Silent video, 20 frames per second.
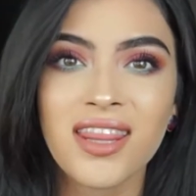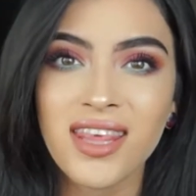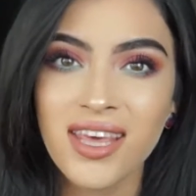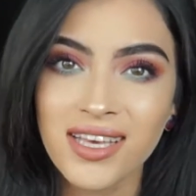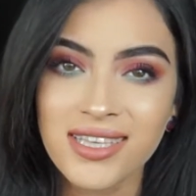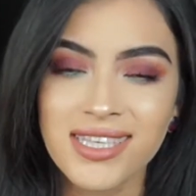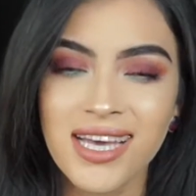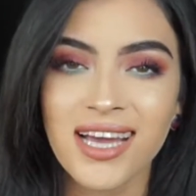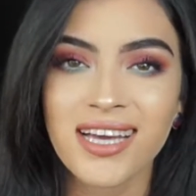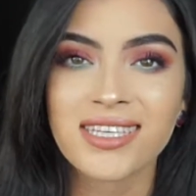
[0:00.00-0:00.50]
the
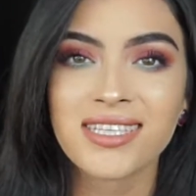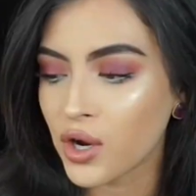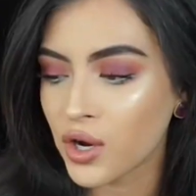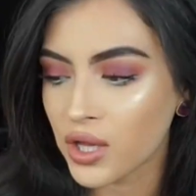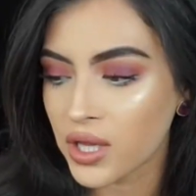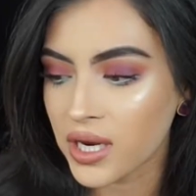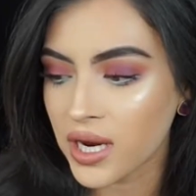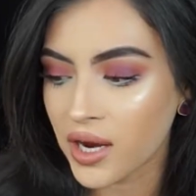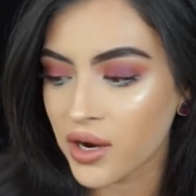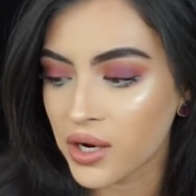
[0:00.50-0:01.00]
exact
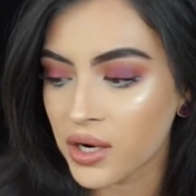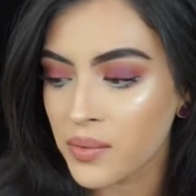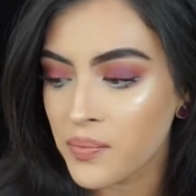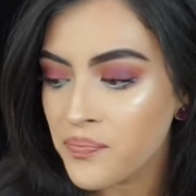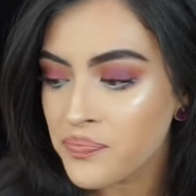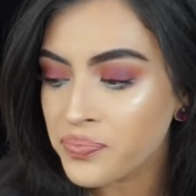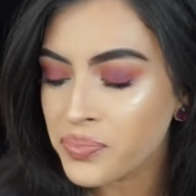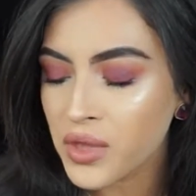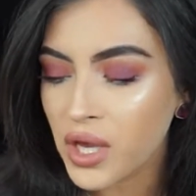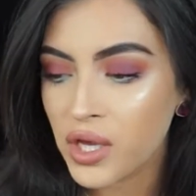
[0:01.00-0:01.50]
curling iron.
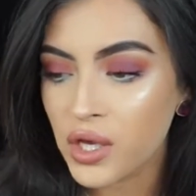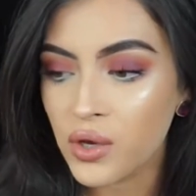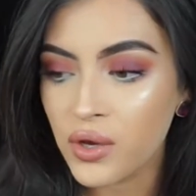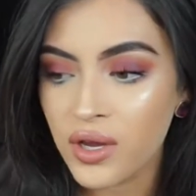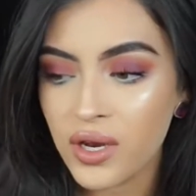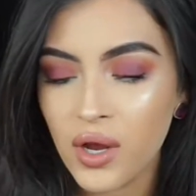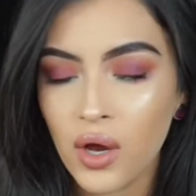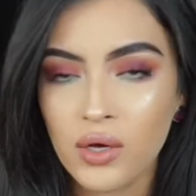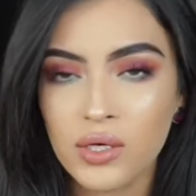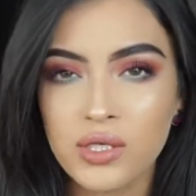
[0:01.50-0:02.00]
You
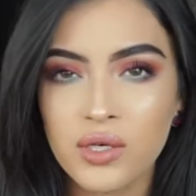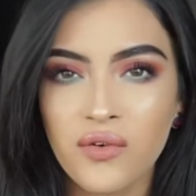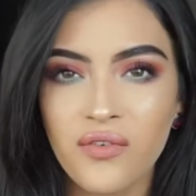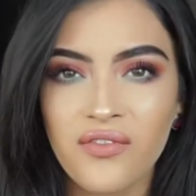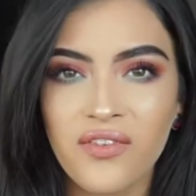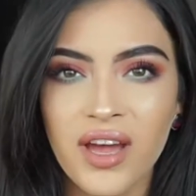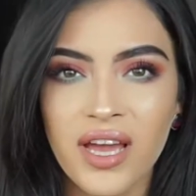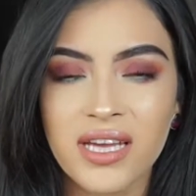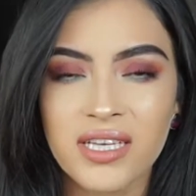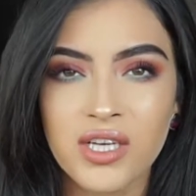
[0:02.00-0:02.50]
can also
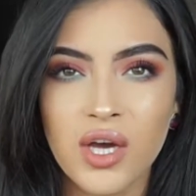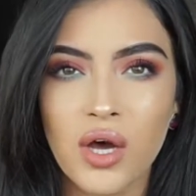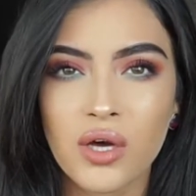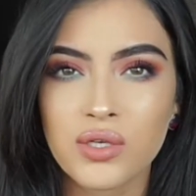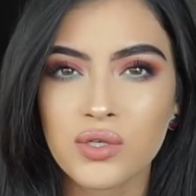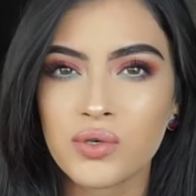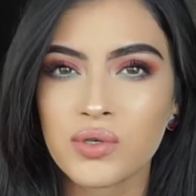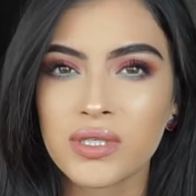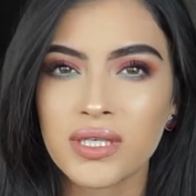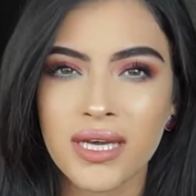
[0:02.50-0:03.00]
find
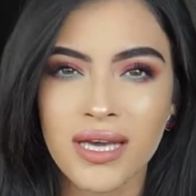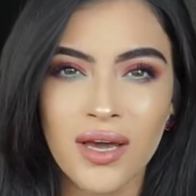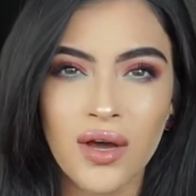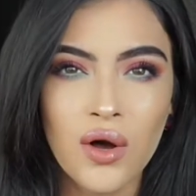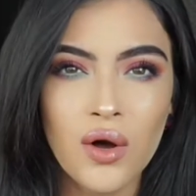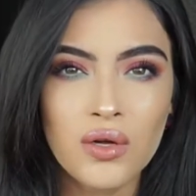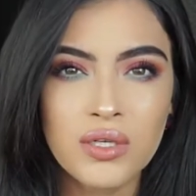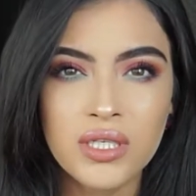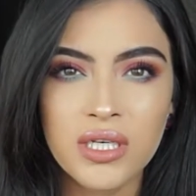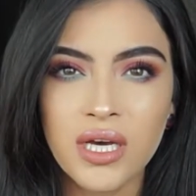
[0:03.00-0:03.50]
Hot Tools like at
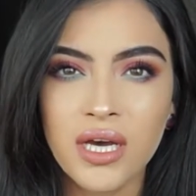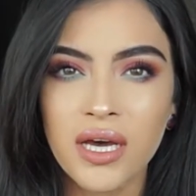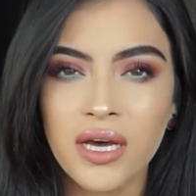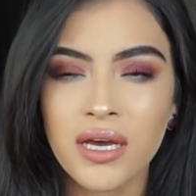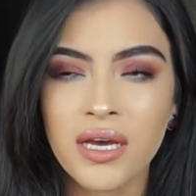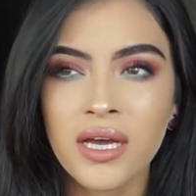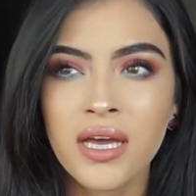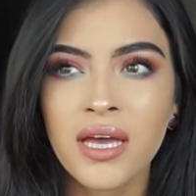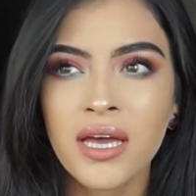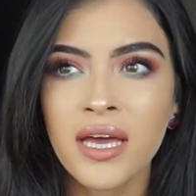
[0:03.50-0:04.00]

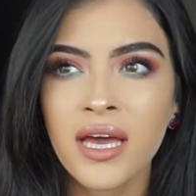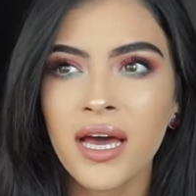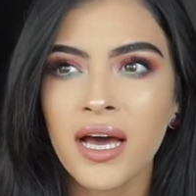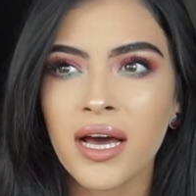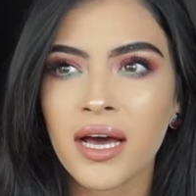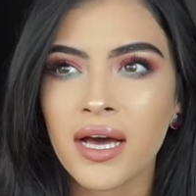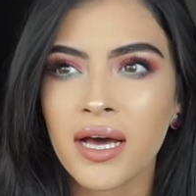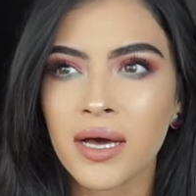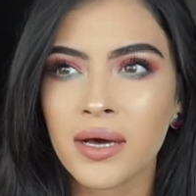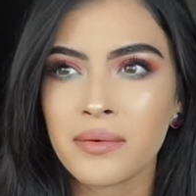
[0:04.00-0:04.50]
Ulta
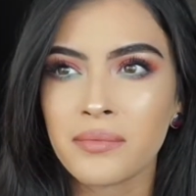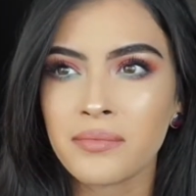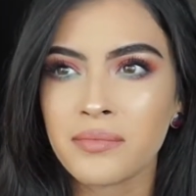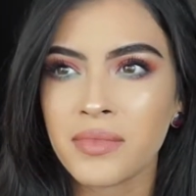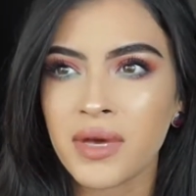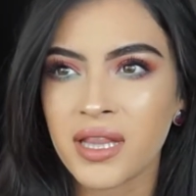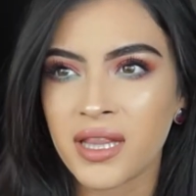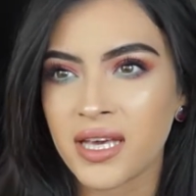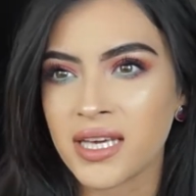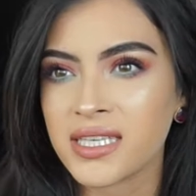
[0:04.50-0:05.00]

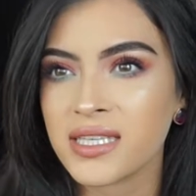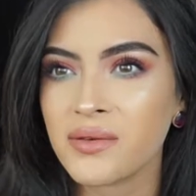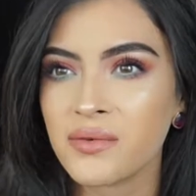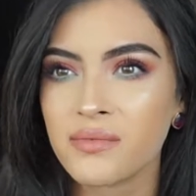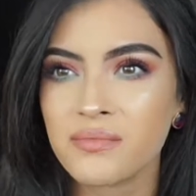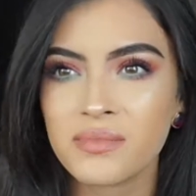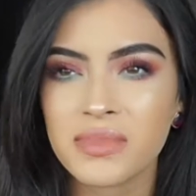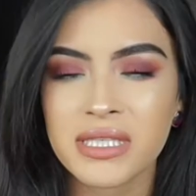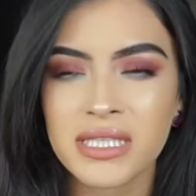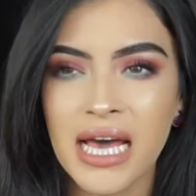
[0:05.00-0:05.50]
and like
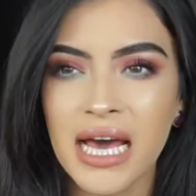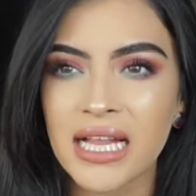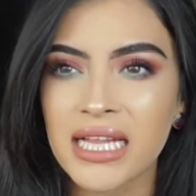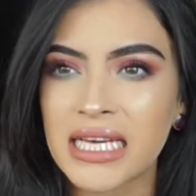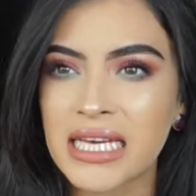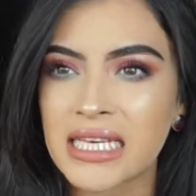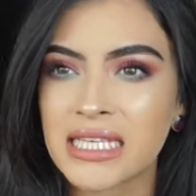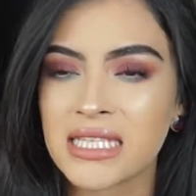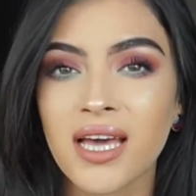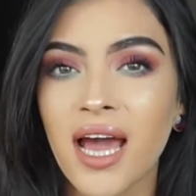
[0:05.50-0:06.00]

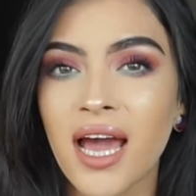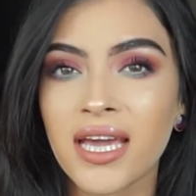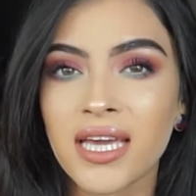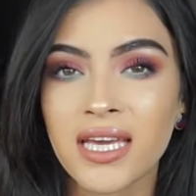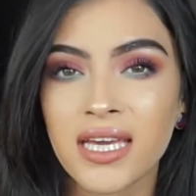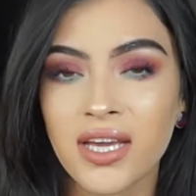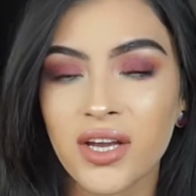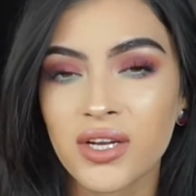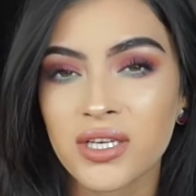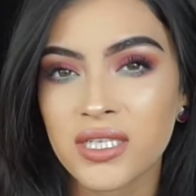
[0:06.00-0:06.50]
Sally's. I
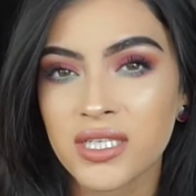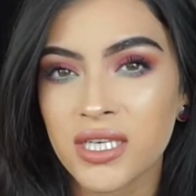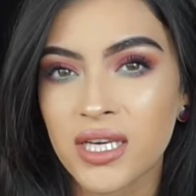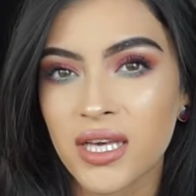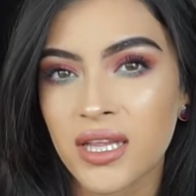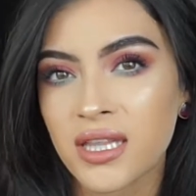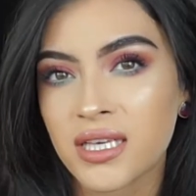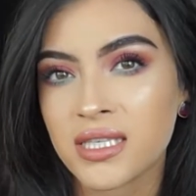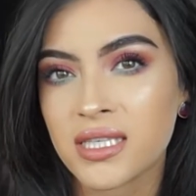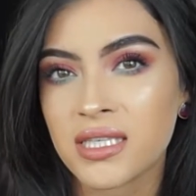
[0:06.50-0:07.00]
can
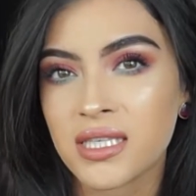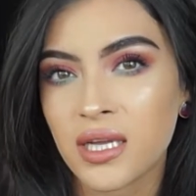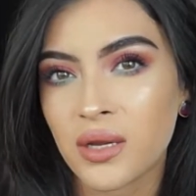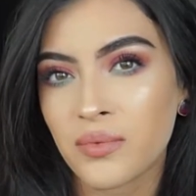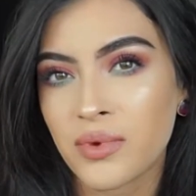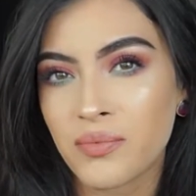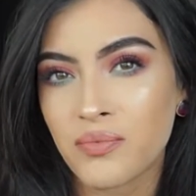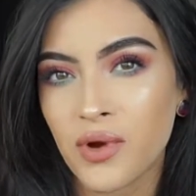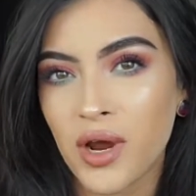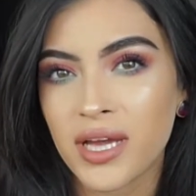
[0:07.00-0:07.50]
guarantee this is going
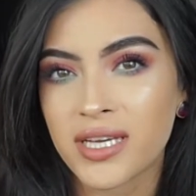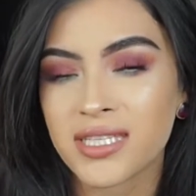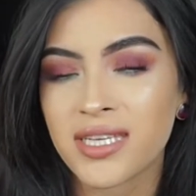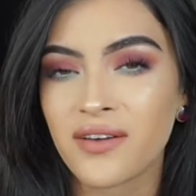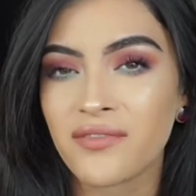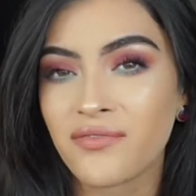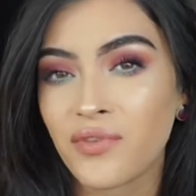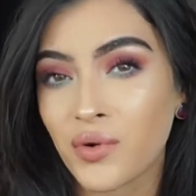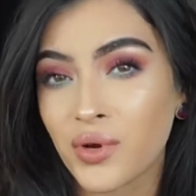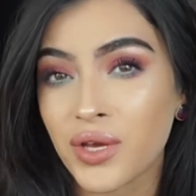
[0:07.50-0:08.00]
to be priced
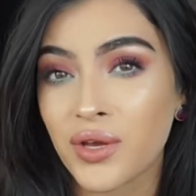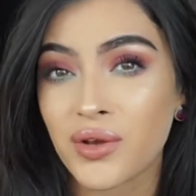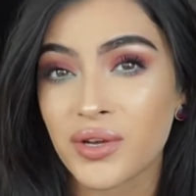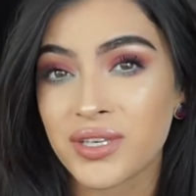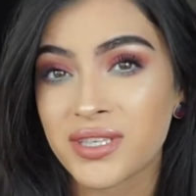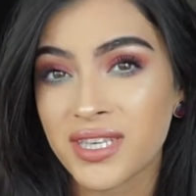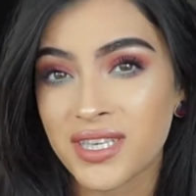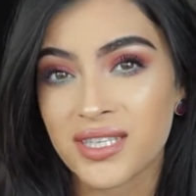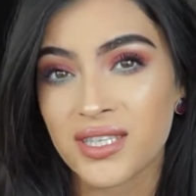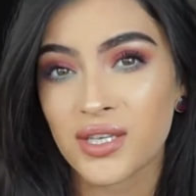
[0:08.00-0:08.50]
at $40 or
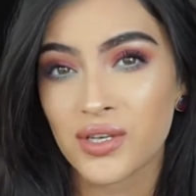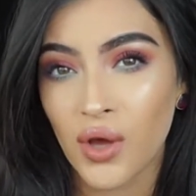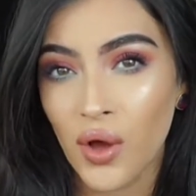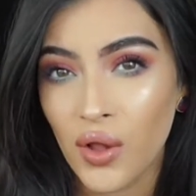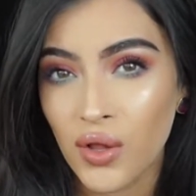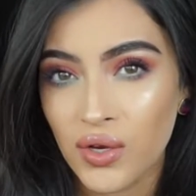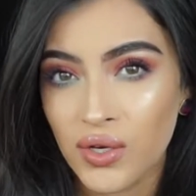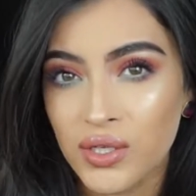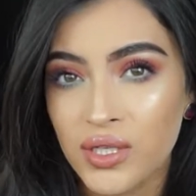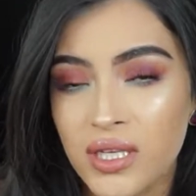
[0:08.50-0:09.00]

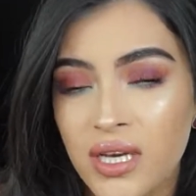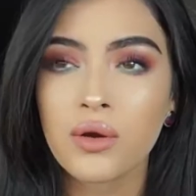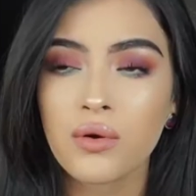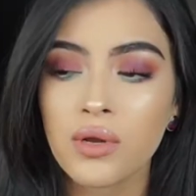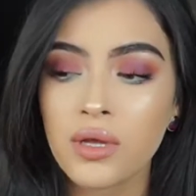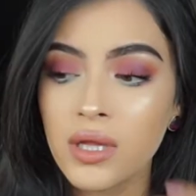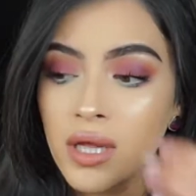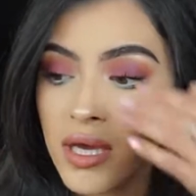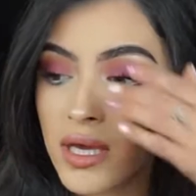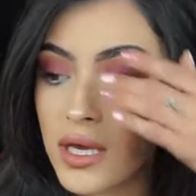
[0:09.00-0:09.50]
$60. Go
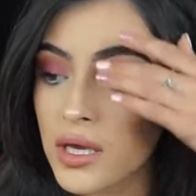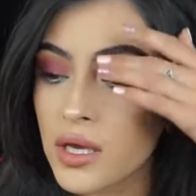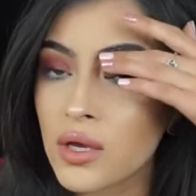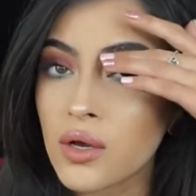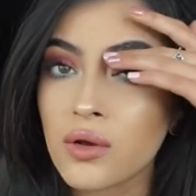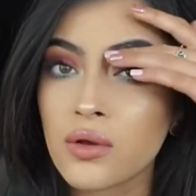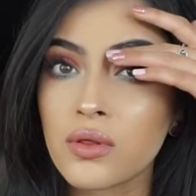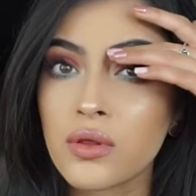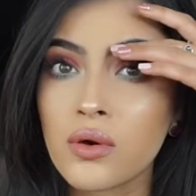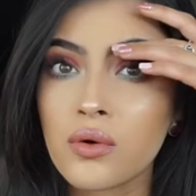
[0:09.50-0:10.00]
to like
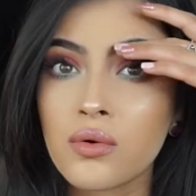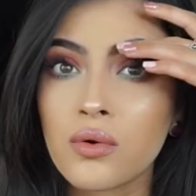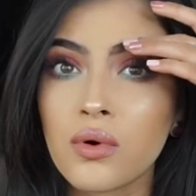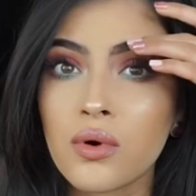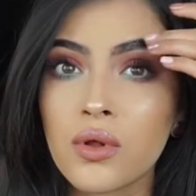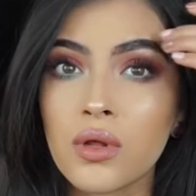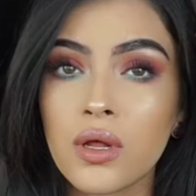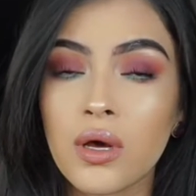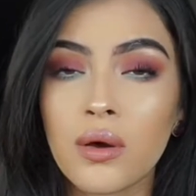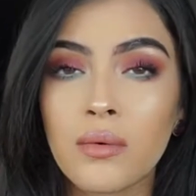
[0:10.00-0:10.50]
your
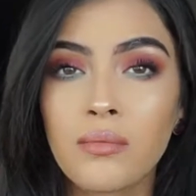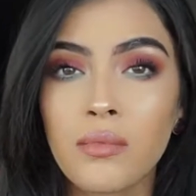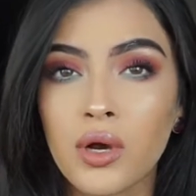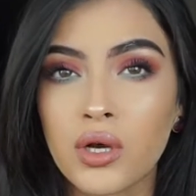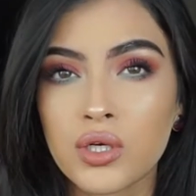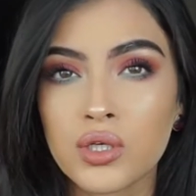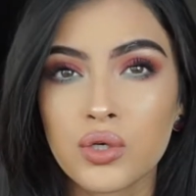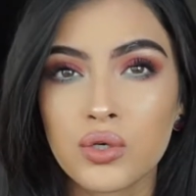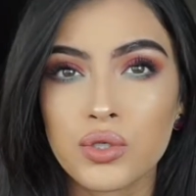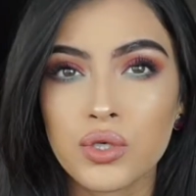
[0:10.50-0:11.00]
local
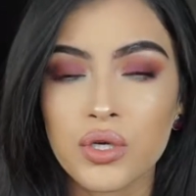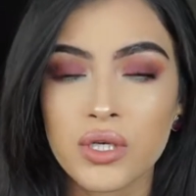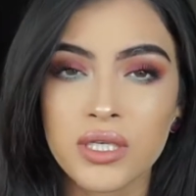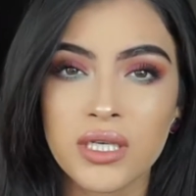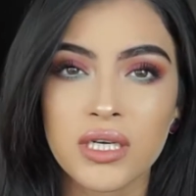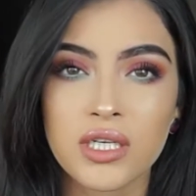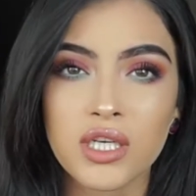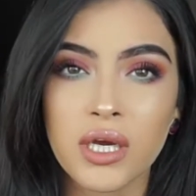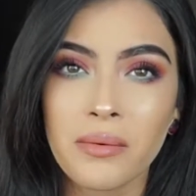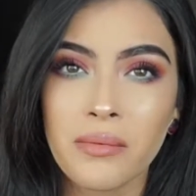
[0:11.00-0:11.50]
Marshall's or
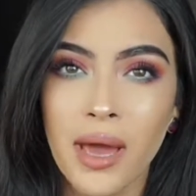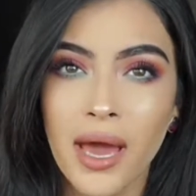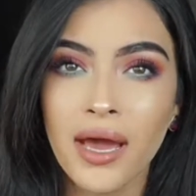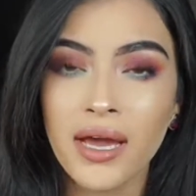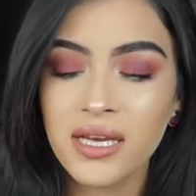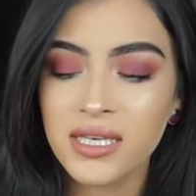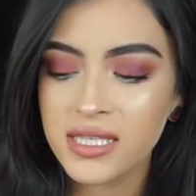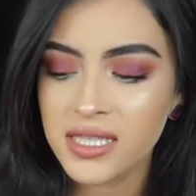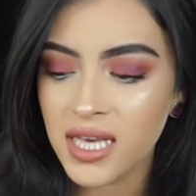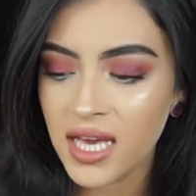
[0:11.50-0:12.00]
TJ
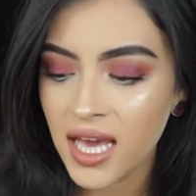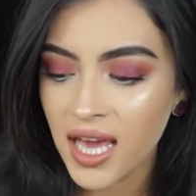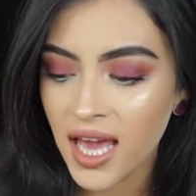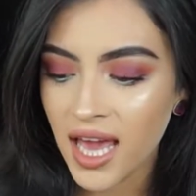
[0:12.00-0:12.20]
Maxx,